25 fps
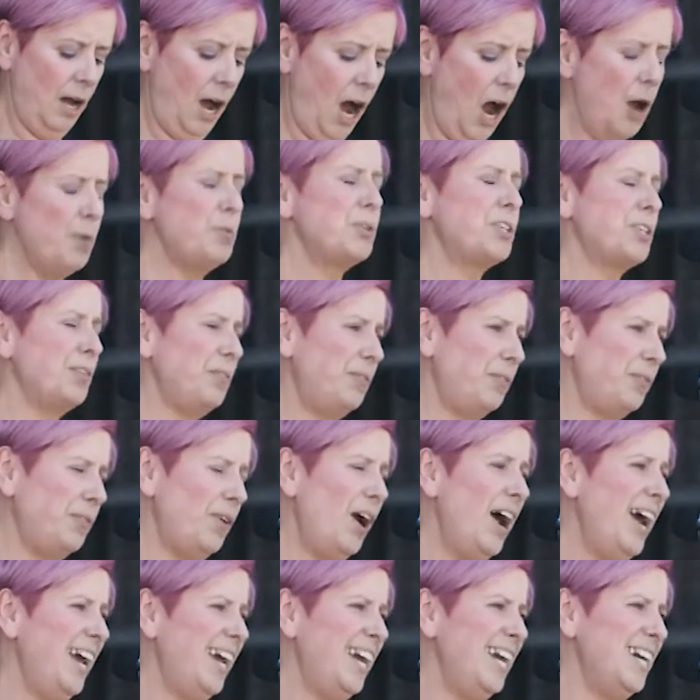I was
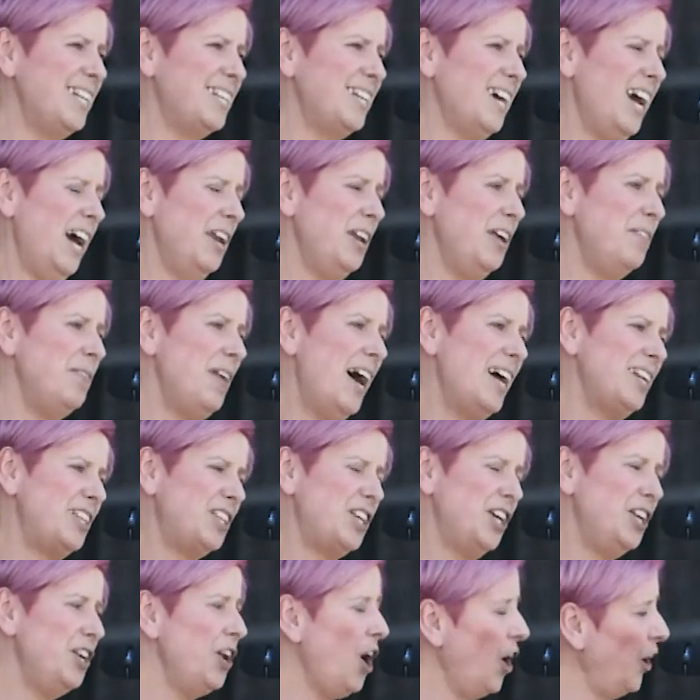afraid, and in that
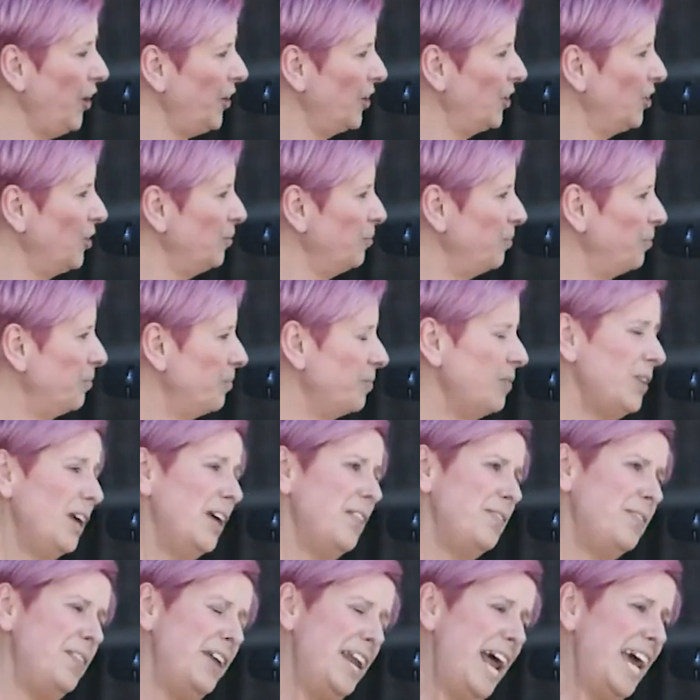denial,
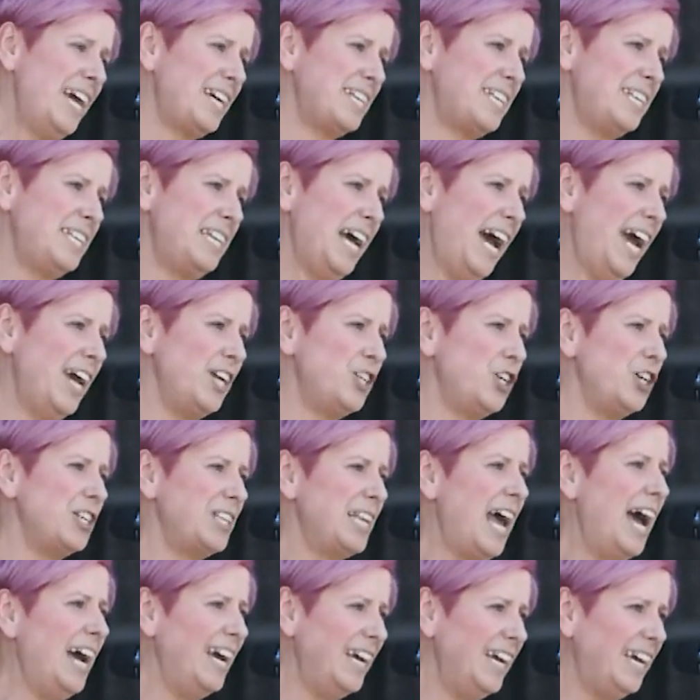the next stage
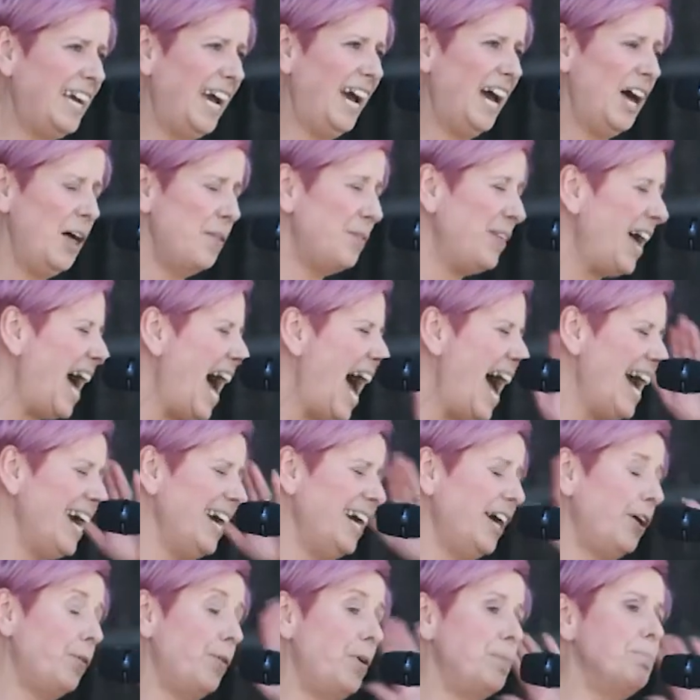is anger. The
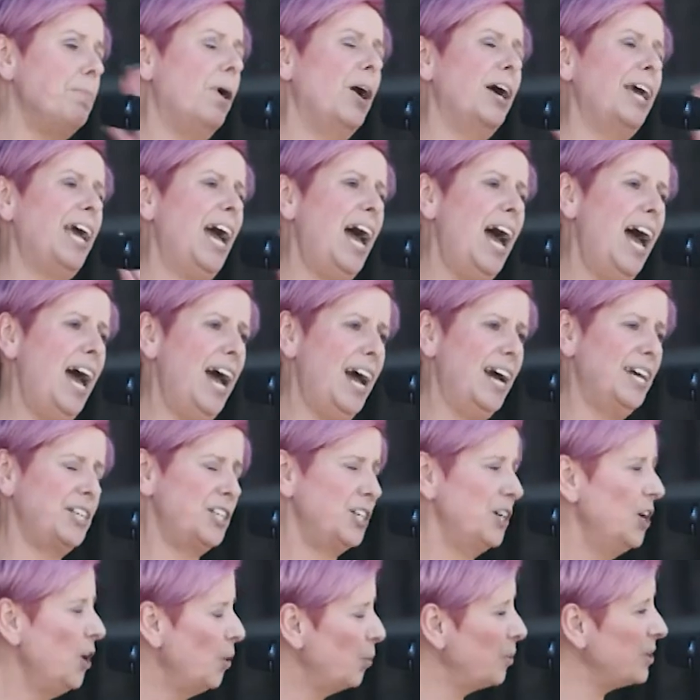anger in my
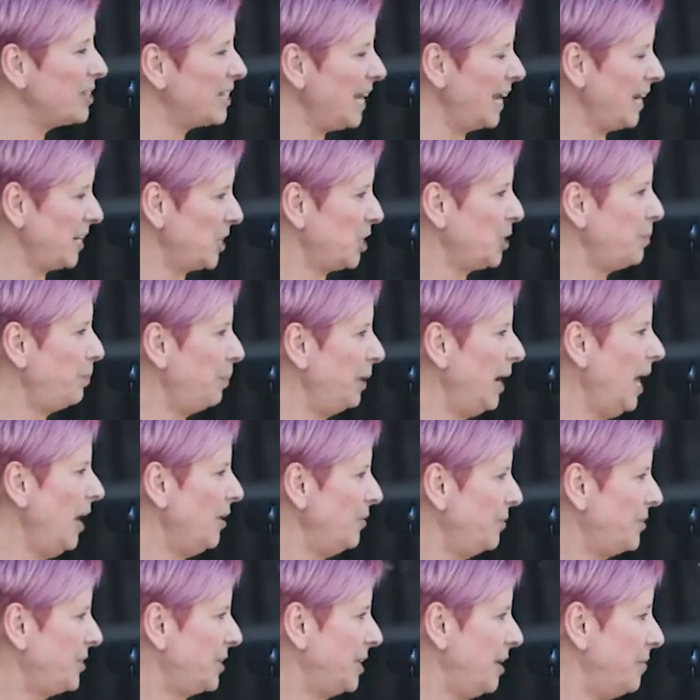head was
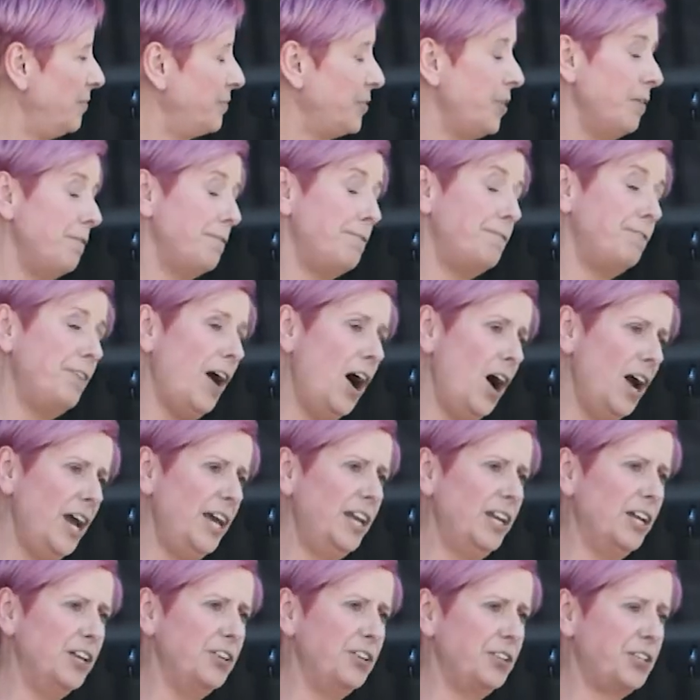explosive. The
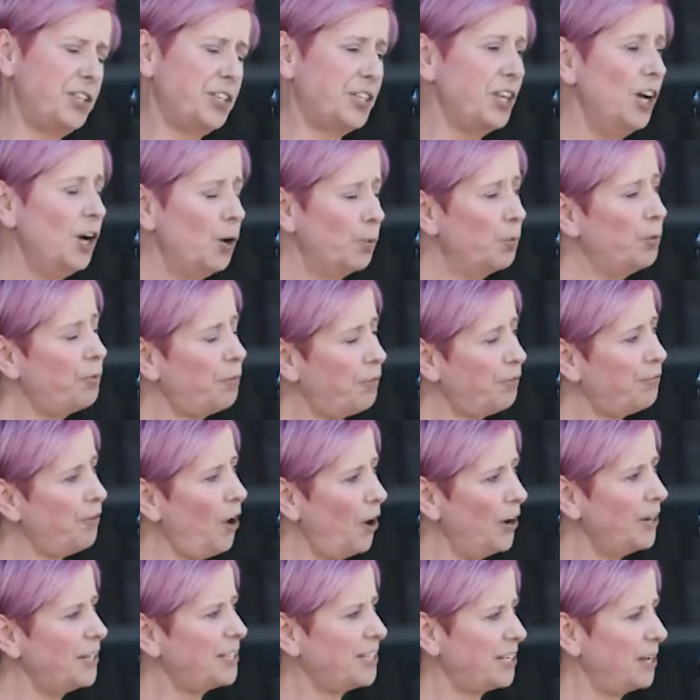violence would
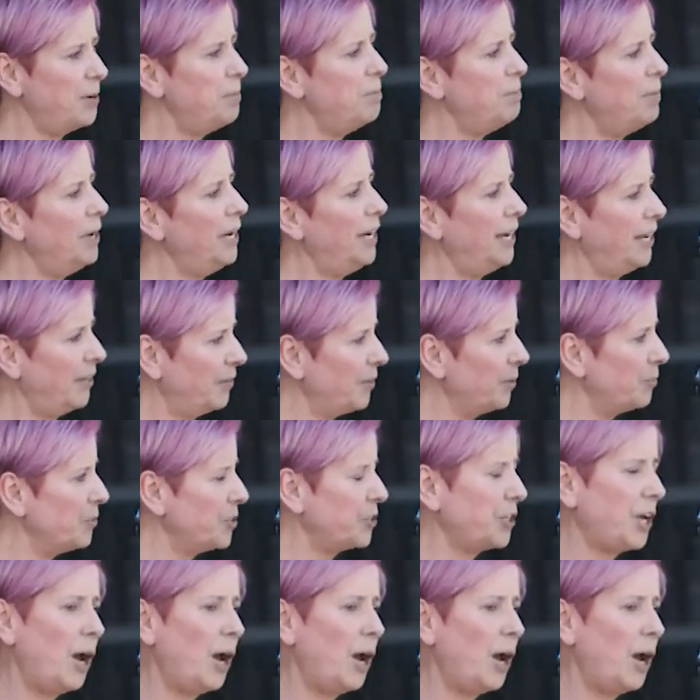frighten me that was